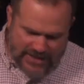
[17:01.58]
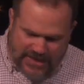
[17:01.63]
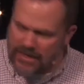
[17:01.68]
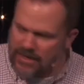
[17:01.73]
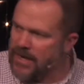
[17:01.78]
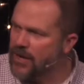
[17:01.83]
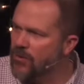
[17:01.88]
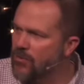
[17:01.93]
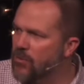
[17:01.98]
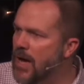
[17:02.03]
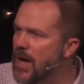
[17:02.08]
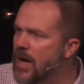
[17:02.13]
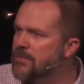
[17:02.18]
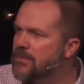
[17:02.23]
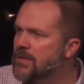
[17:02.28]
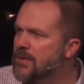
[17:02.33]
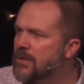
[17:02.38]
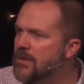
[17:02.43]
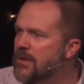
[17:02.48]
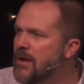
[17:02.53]
down and I
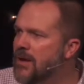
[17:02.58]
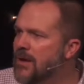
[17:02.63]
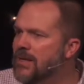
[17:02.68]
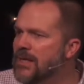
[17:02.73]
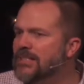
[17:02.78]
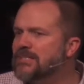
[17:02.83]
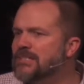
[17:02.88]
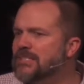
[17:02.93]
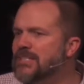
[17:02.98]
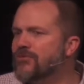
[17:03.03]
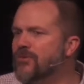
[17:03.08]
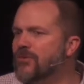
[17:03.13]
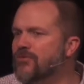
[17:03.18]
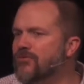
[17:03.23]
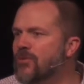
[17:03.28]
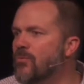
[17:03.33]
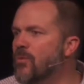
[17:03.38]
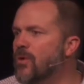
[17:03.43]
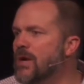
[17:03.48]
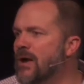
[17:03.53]
wept. That's different
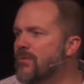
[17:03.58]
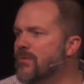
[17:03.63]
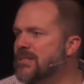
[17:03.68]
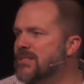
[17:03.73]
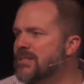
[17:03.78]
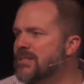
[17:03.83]
from what I would have